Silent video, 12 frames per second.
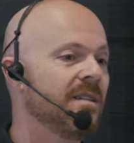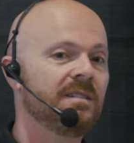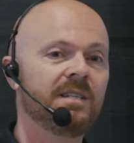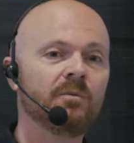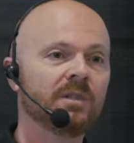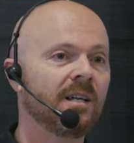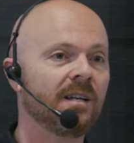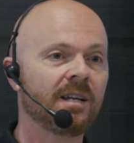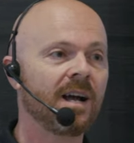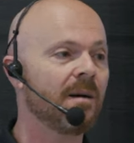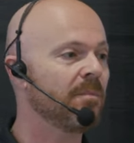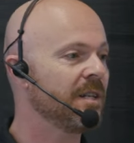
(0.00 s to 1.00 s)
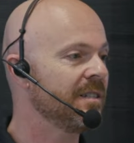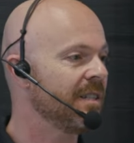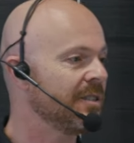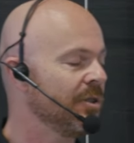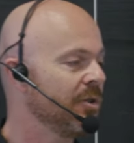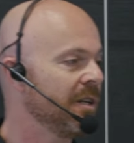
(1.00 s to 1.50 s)
see what other
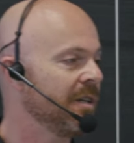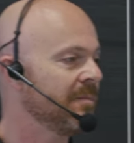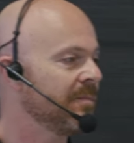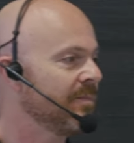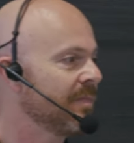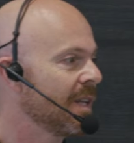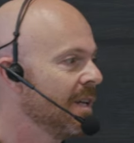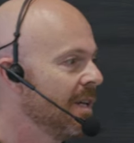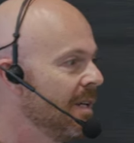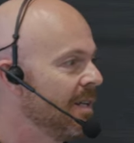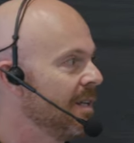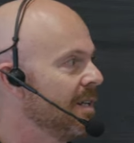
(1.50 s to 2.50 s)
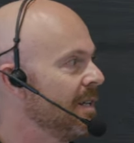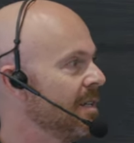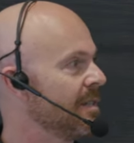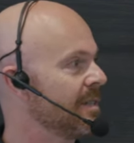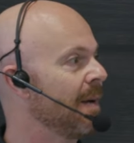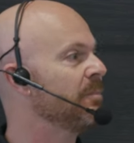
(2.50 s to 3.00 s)
companies are doing.
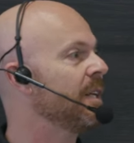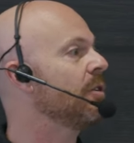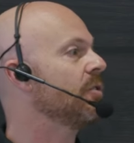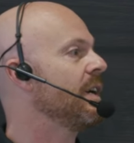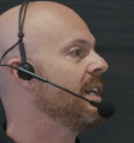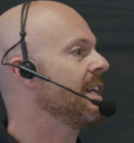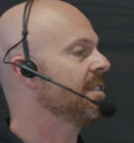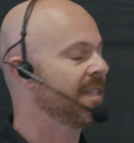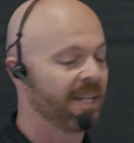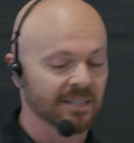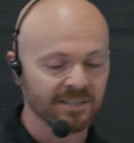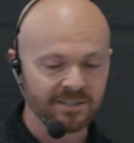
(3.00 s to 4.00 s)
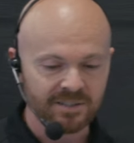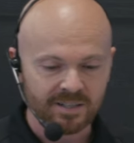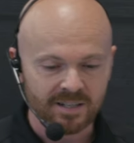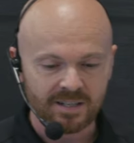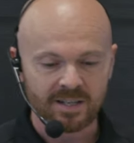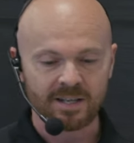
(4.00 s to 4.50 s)
Something already
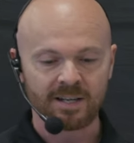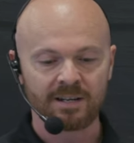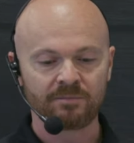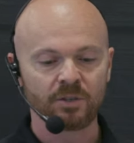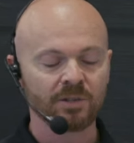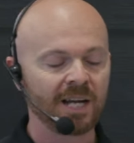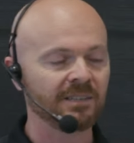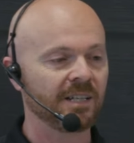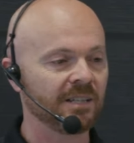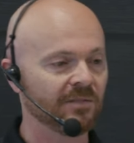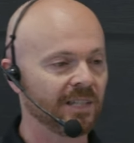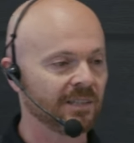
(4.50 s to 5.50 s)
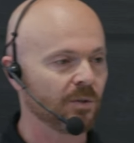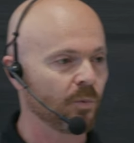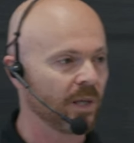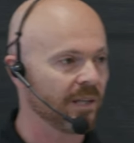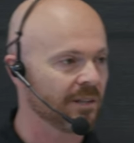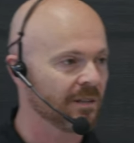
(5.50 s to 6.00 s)
exists. Uh, do not reinvent the
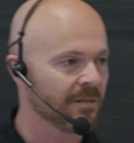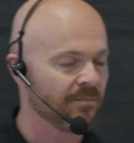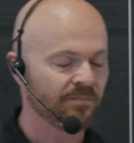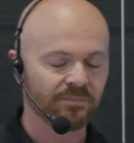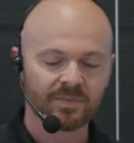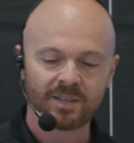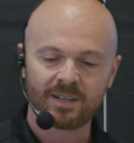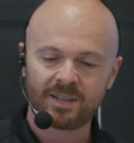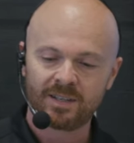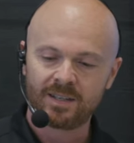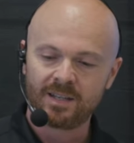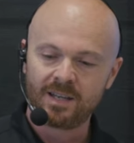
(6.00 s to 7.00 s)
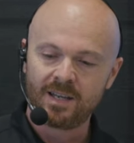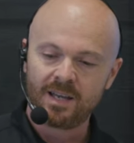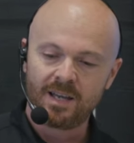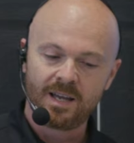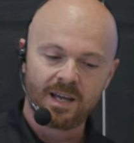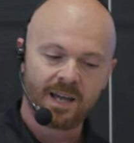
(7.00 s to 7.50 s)
wheel.
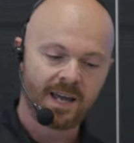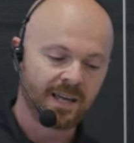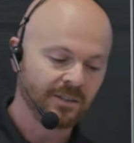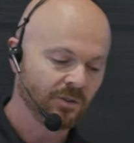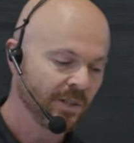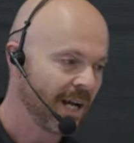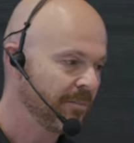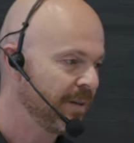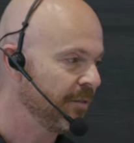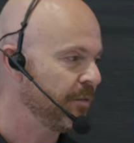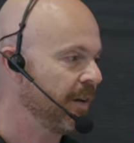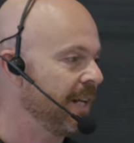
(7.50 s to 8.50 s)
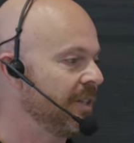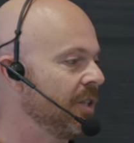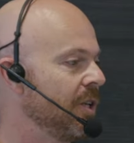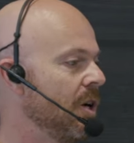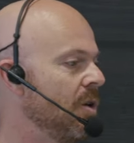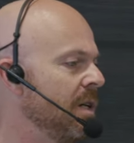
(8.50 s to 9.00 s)
And do not be afraid
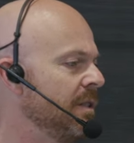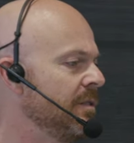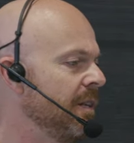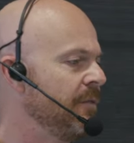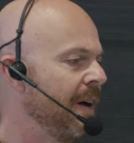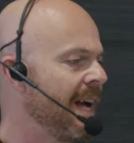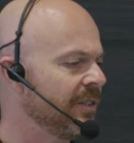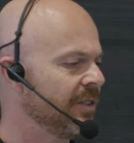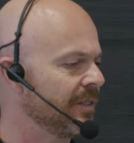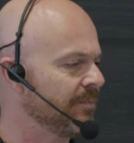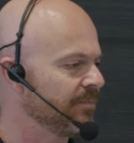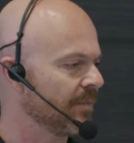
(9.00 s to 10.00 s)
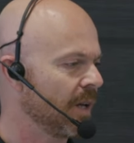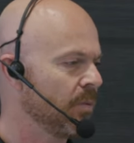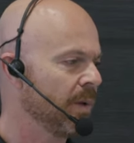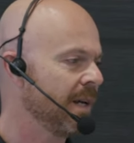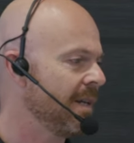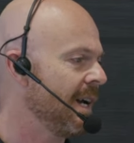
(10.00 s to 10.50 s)
to go and refactor.
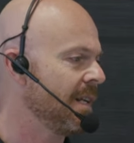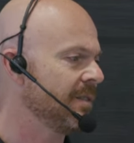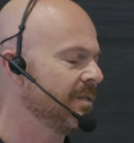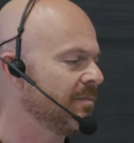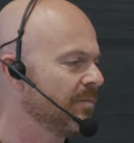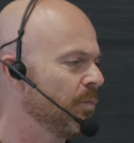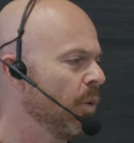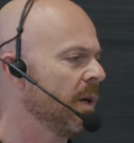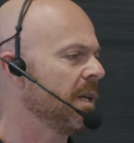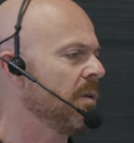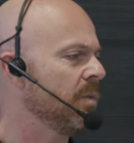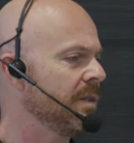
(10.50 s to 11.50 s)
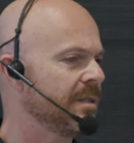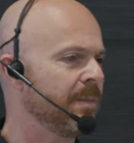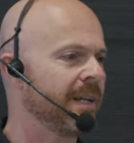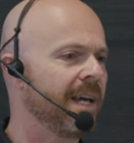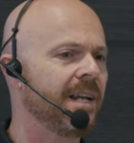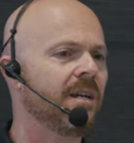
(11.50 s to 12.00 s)
We are not working with
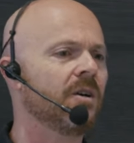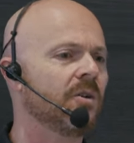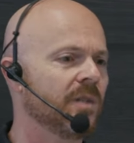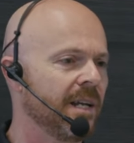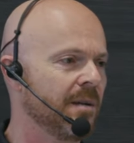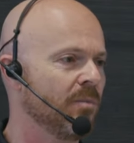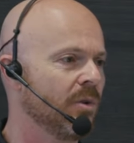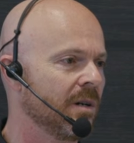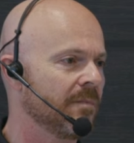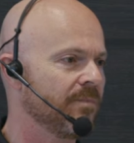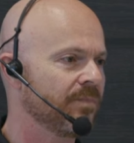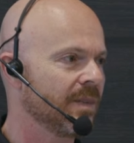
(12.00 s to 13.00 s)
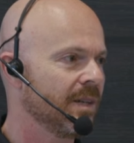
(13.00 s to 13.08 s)
spaghetti code anymore,